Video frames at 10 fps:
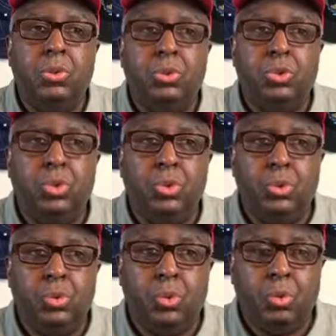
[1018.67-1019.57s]

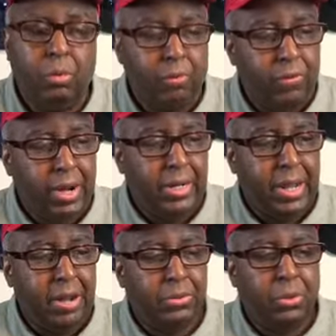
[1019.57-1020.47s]
to find
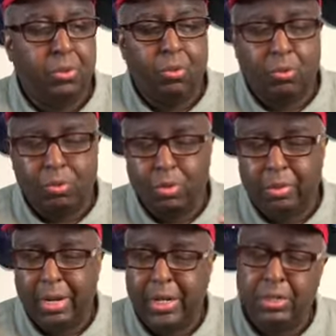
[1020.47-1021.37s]
out when my
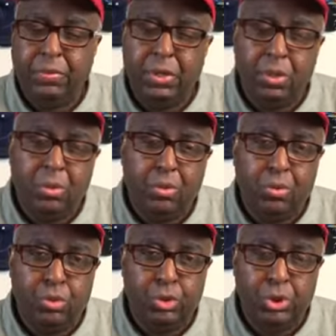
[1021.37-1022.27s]
next video
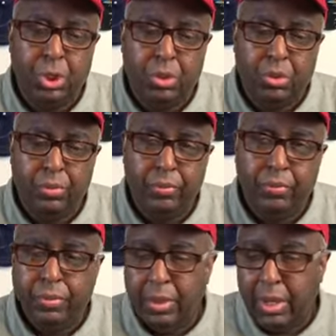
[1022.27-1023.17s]
will show.
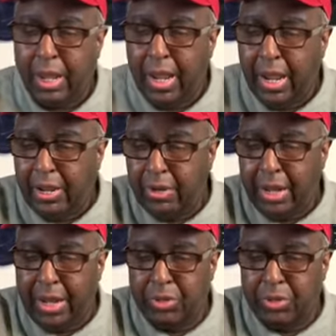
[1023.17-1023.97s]
And as